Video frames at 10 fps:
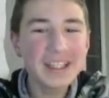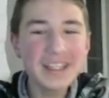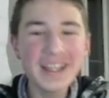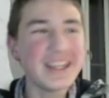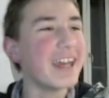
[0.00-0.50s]

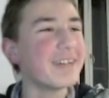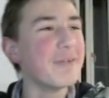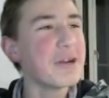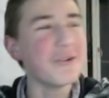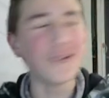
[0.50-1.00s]
you take my
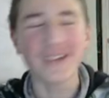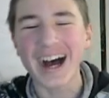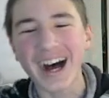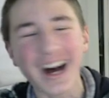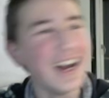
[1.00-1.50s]
rook?
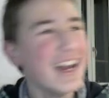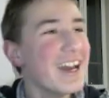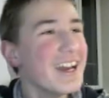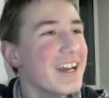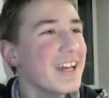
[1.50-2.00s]

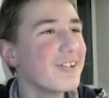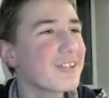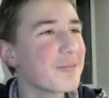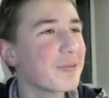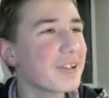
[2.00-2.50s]

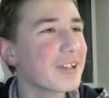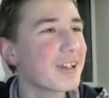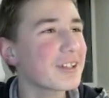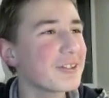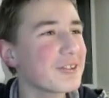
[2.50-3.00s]
Not a builder
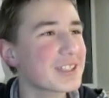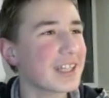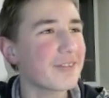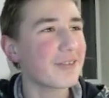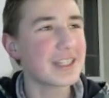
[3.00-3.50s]
like to use
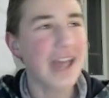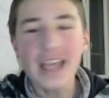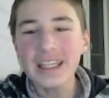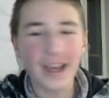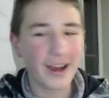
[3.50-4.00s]
sacrifice.
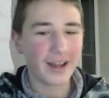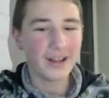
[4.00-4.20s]
Yeah,